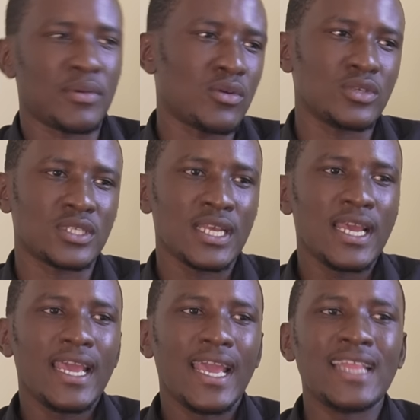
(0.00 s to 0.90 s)
because
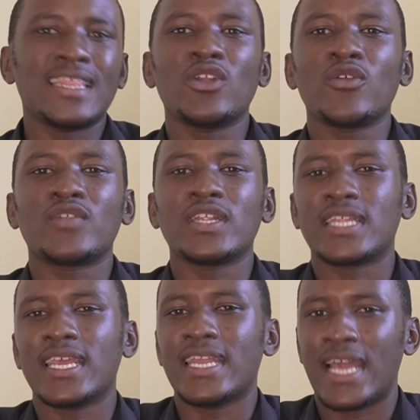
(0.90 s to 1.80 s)
at the end of the
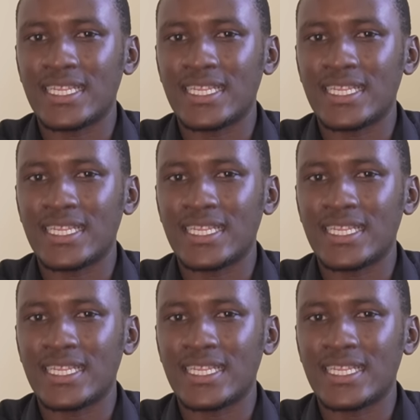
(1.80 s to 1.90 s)
day,